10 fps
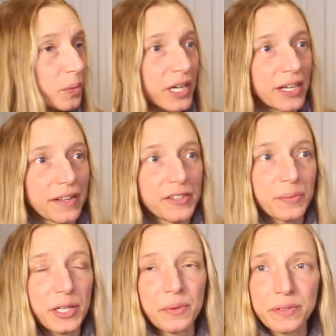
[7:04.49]
one, the
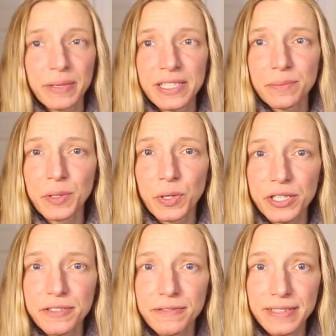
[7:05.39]
sweater was meant to be
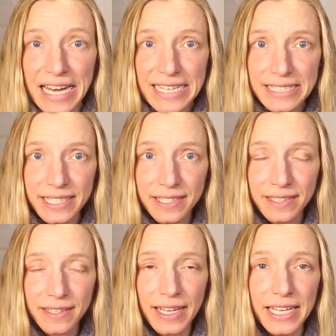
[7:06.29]
worked flat,
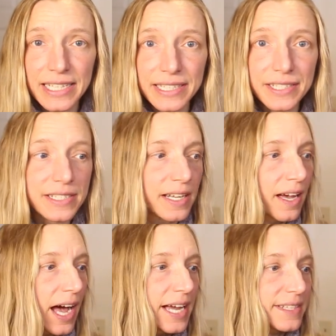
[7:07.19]
and
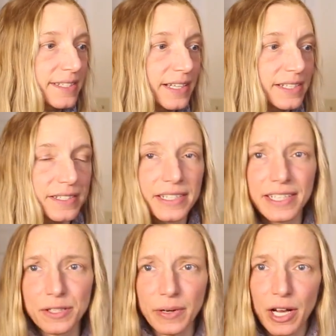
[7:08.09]
I decided to knit
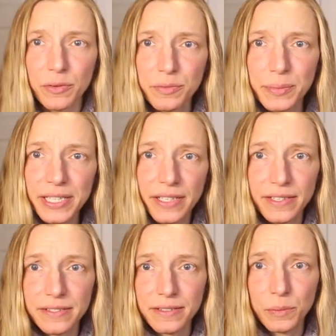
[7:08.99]
it in the round
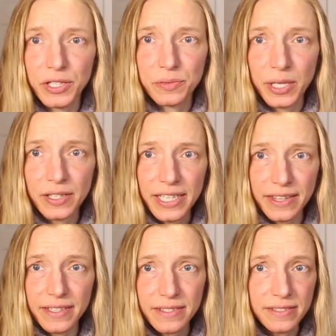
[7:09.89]
because with a sweater like
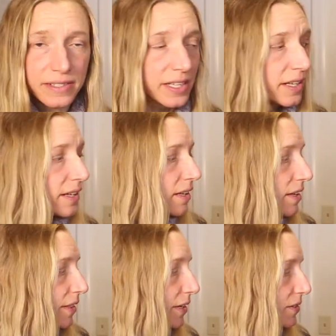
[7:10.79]
this,
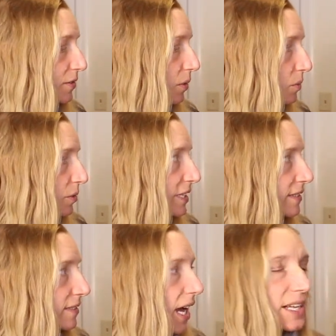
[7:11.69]
there's no
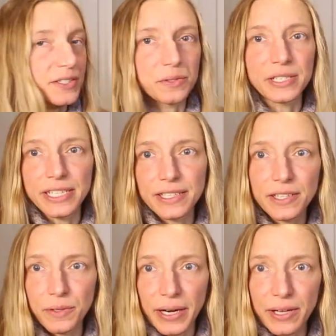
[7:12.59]
reason not to knit it
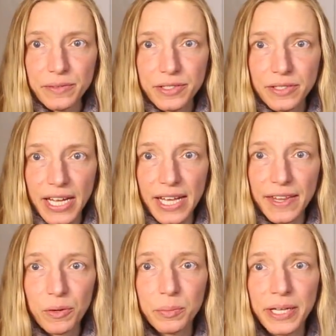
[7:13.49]
in the round,
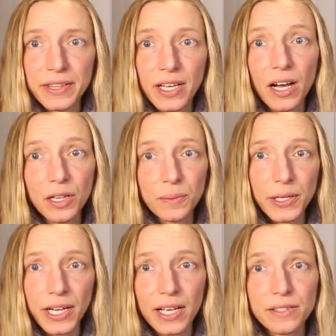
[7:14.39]
and that will make the color
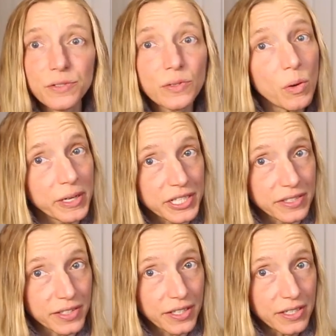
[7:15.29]
work so much
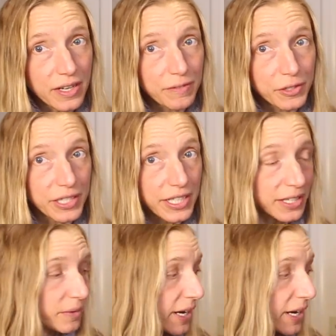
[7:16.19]
easier if you're knitting in the